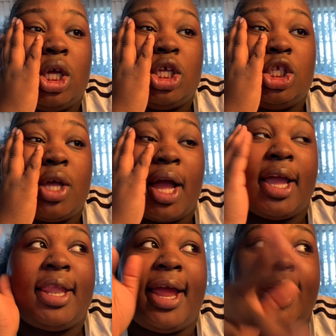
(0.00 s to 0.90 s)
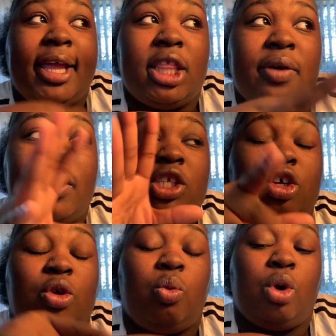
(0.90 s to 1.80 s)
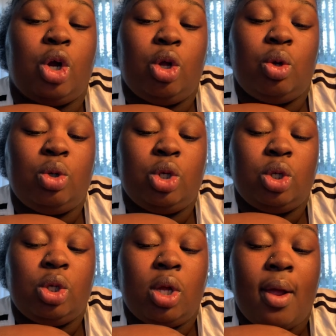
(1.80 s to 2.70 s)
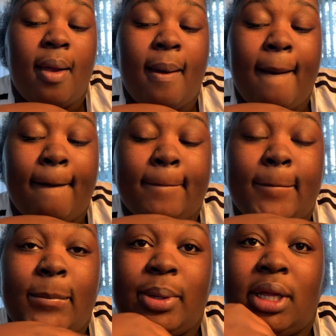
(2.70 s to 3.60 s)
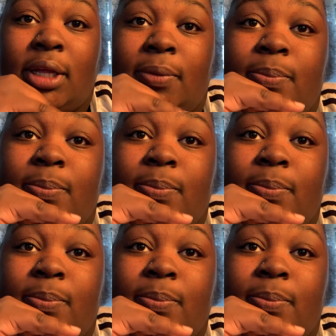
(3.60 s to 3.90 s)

so I can like get the rest of the world but